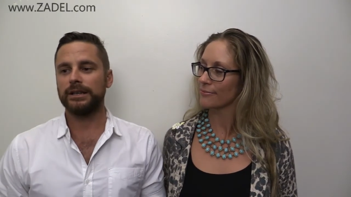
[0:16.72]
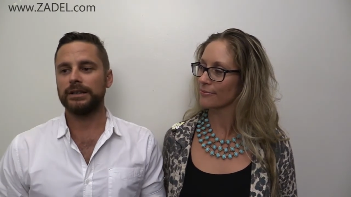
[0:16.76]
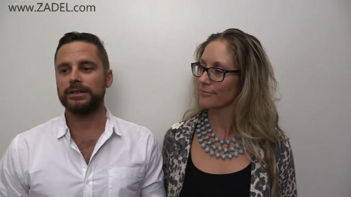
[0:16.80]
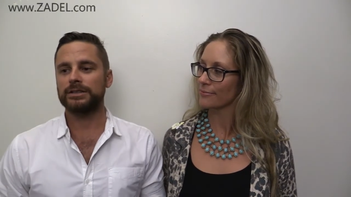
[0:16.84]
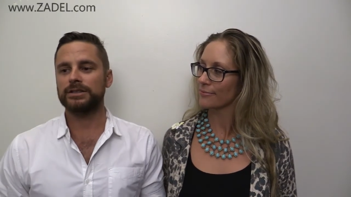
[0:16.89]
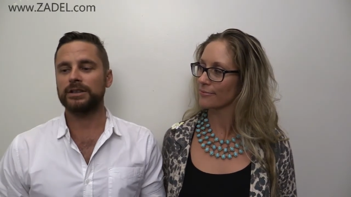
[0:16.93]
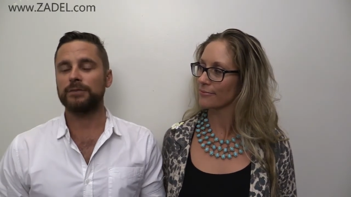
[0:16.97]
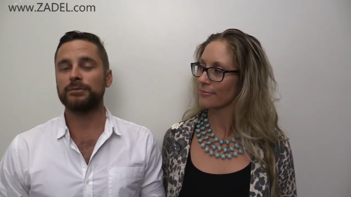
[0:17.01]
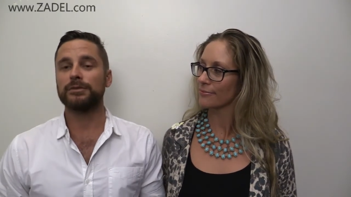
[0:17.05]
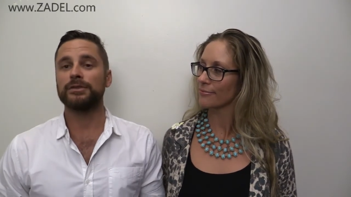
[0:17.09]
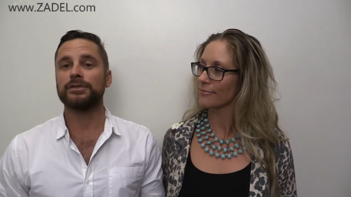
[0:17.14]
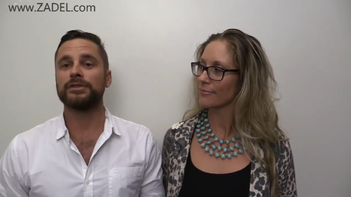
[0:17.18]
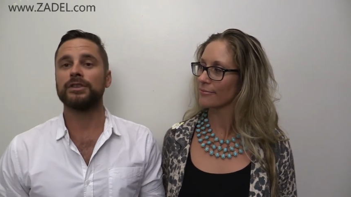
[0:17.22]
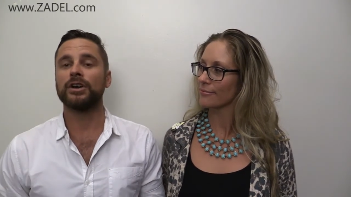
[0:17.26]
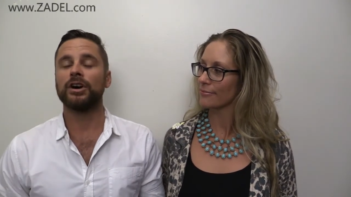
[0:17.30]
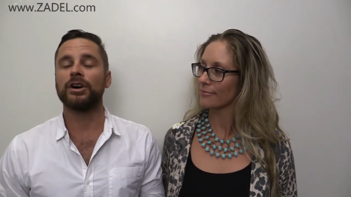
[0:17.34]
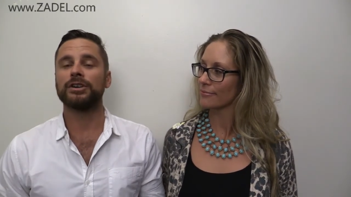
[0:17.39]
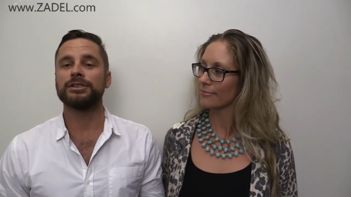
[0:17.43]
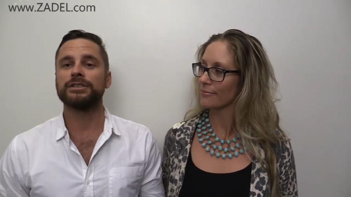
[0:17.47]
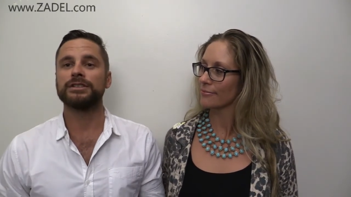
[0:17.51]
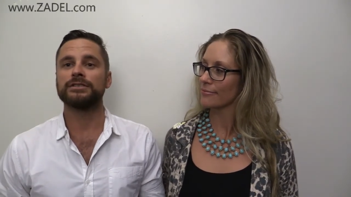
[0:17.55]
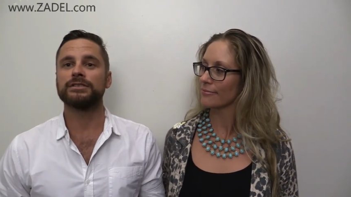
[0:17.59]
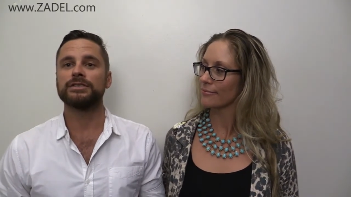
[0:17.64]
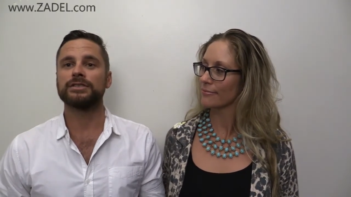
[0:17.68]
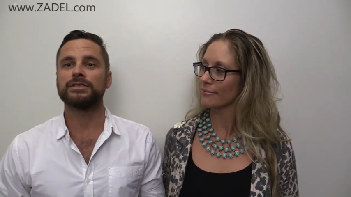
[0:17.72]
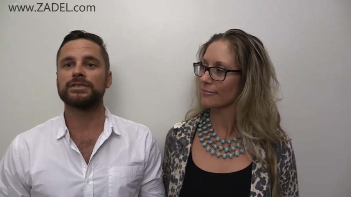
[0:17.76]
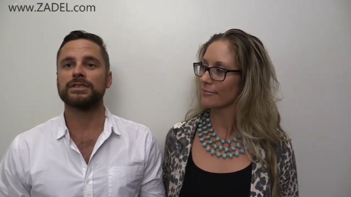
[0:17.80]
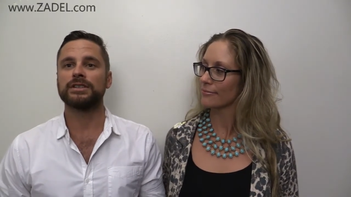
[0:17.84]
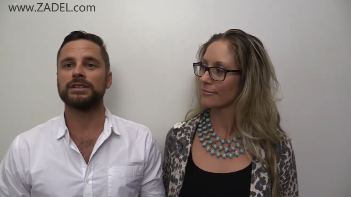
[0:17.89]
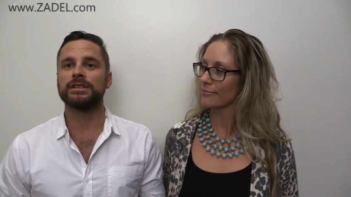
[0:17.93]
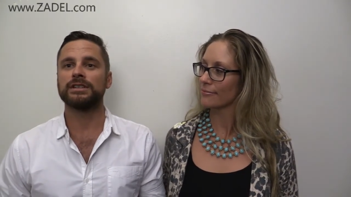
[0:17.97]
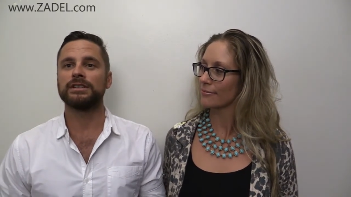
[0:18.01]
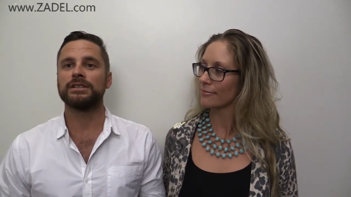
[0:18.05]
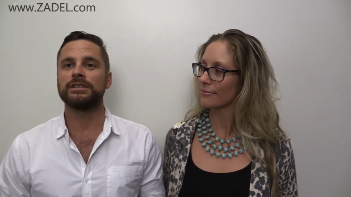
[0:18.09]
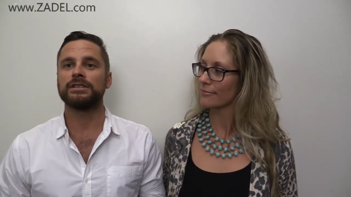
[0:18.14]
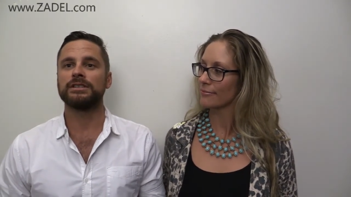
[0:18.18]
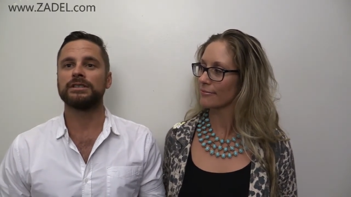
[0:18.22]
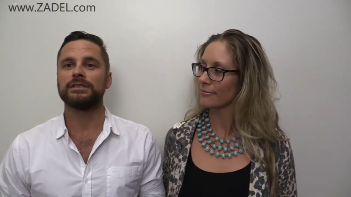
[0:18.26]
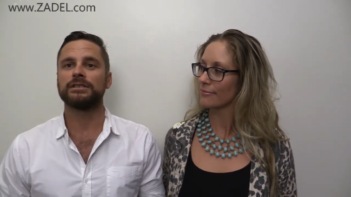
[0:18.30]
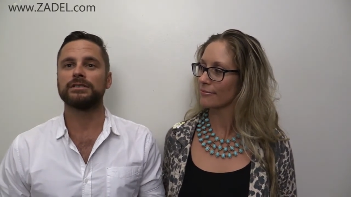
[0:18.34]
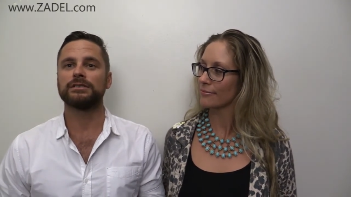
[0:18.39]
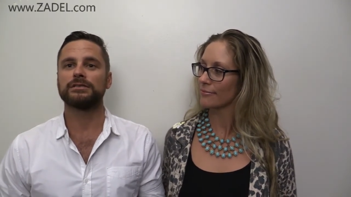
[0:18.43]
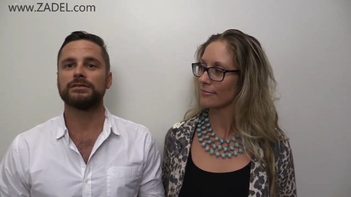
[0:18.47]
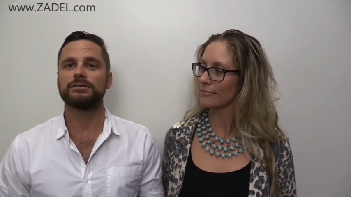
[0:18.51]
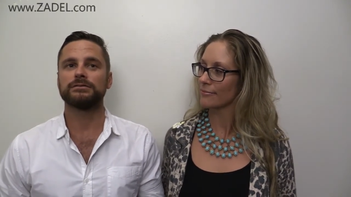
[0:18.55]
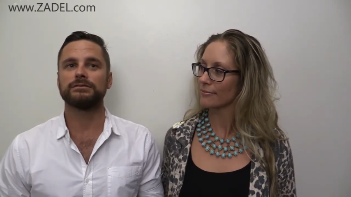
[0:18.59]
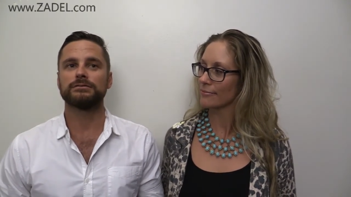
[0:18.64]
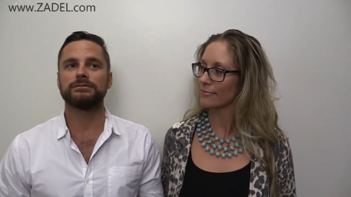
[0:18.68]
Speaker 1: something that I didn't see
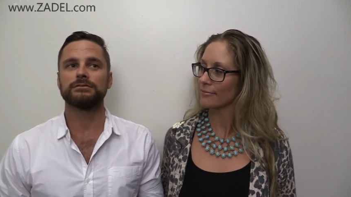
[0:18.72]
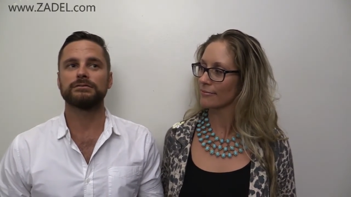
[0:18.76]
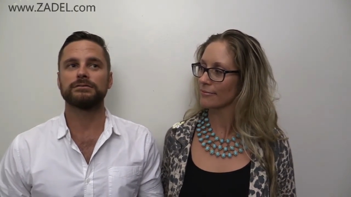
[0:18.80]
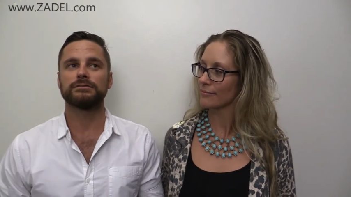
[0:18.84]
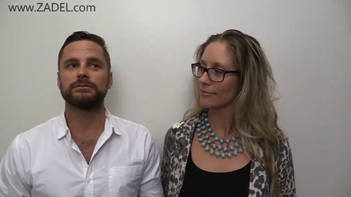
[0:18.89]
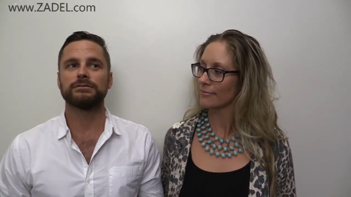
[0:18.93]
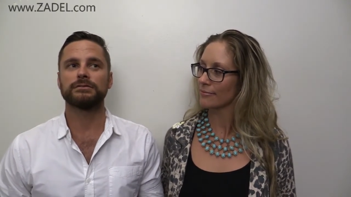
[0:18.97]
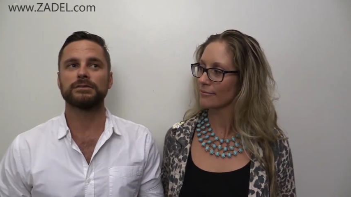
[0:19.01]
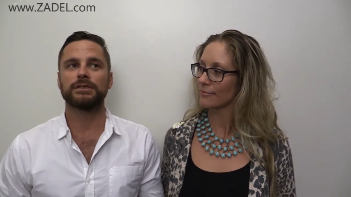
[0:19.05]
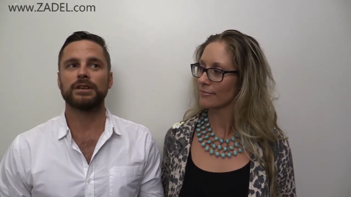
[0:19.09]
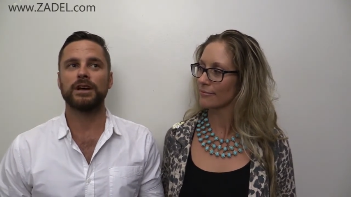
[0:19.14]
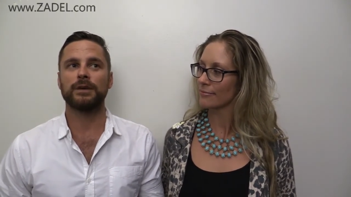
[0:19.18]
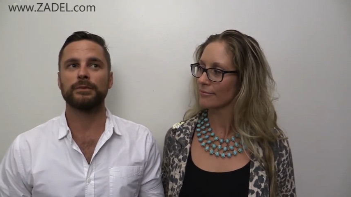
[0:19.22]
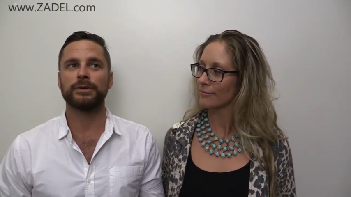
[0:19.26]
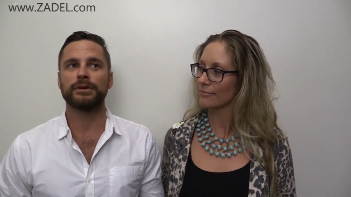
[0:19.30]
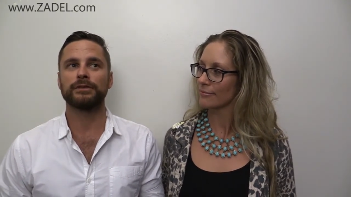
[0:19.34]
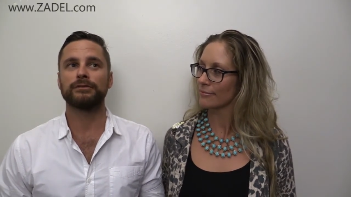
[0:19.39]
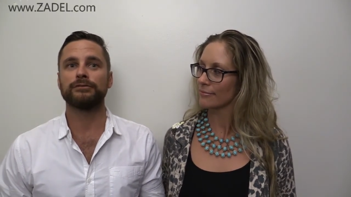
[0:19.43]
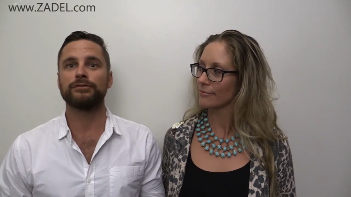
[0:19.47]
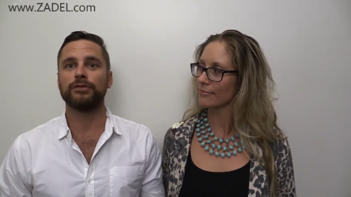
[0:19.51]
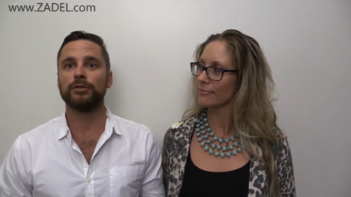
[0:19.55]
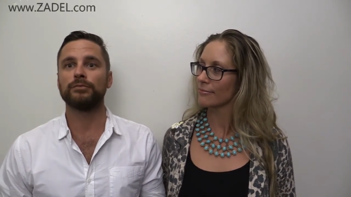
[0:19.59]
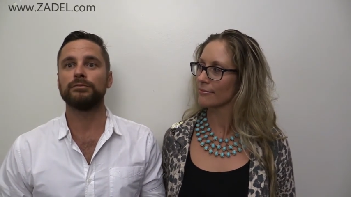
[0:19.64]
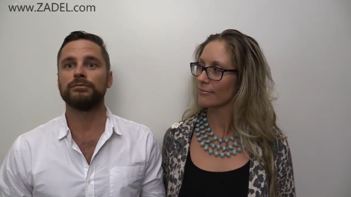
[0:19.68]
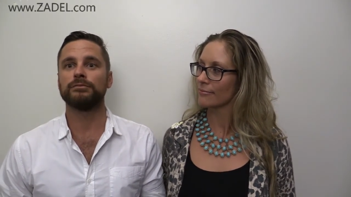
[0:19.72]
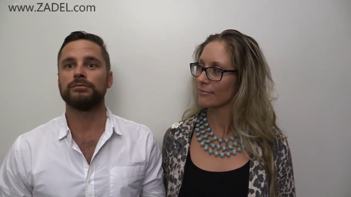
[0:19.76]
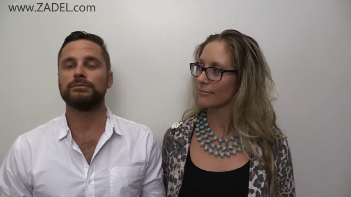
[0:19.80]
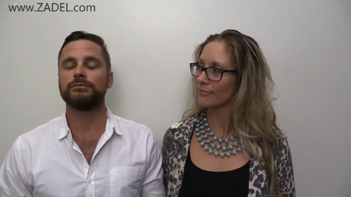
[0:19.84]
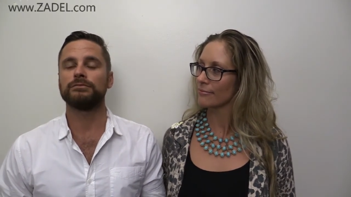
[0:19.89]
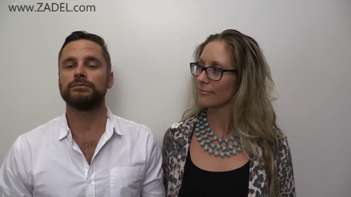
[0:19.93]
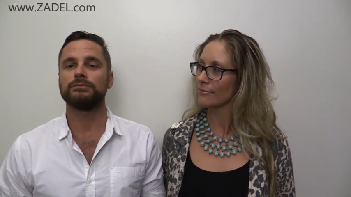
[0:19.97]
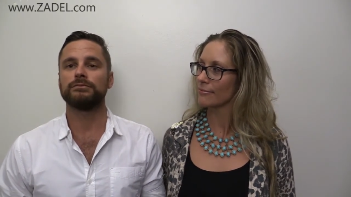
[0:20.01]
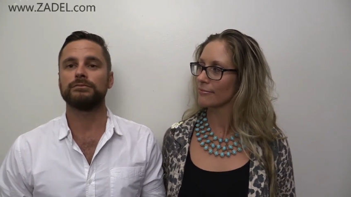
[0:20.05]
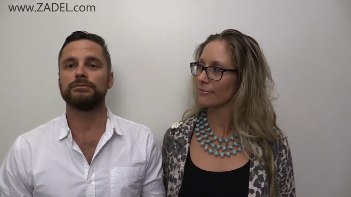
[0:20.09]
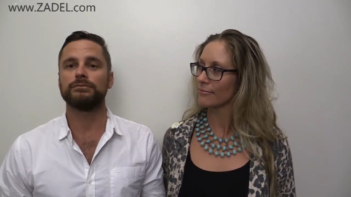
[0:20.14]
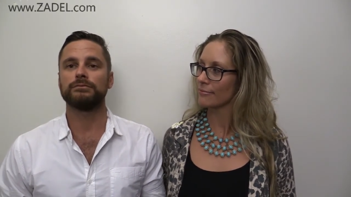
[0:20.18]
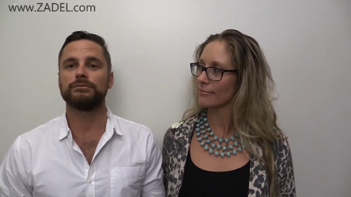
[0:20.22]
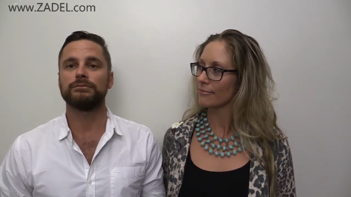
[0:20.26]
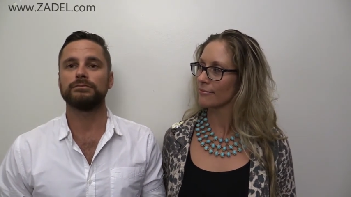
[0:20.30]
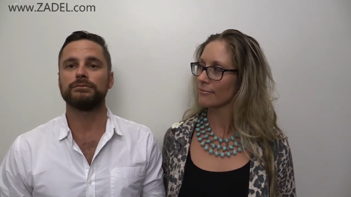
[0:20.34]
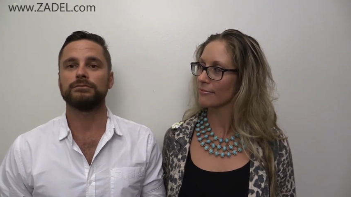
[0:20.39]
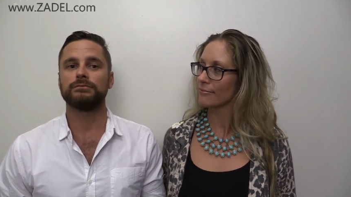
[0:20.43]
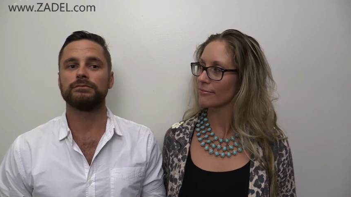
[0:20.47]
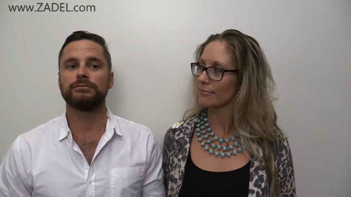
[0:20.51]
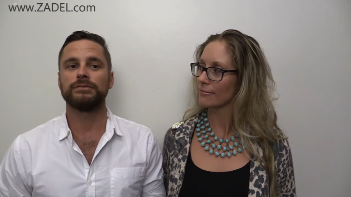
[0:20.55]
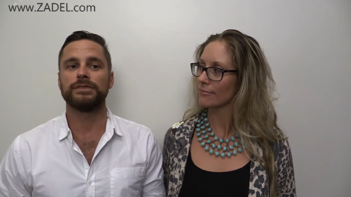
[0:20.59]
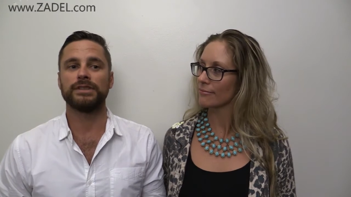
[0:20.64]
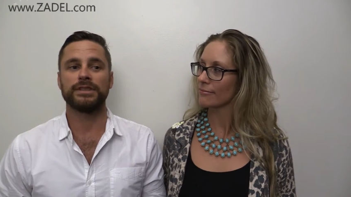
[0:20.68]
coming from
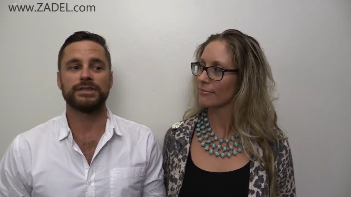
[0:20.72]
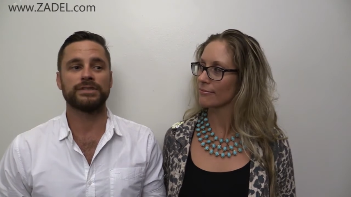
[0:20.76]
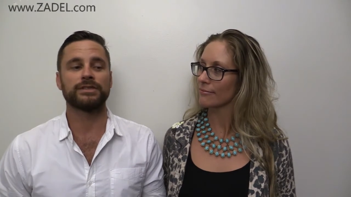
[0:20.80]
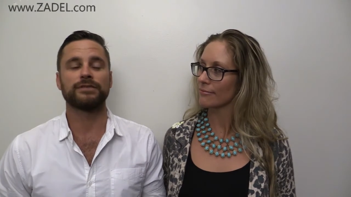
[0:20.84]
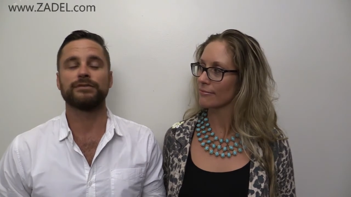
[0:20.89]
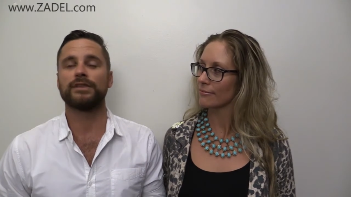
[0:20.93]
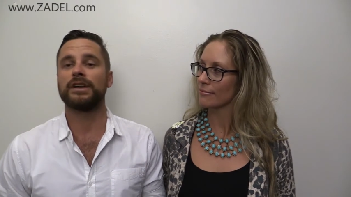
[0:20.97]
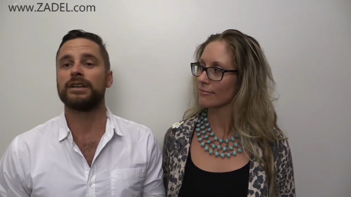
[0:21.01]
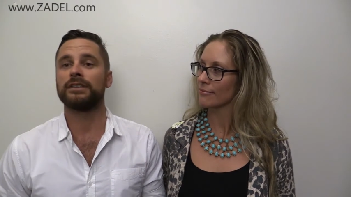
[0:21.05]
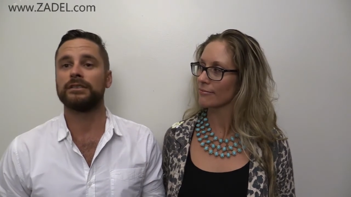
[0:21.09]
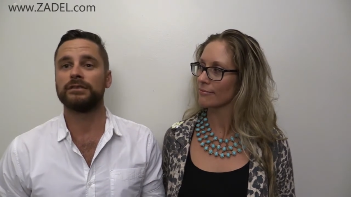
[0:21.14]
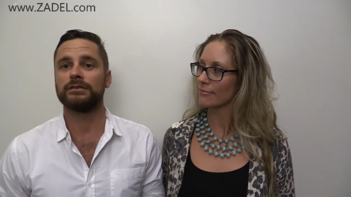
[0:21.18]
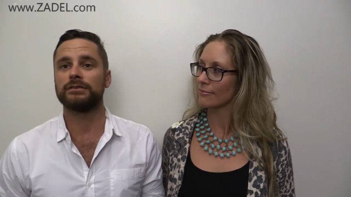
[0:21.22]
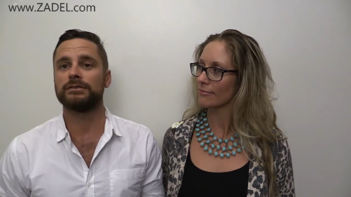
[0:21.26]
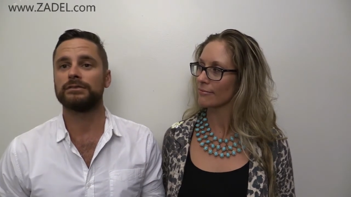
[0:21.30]
this event.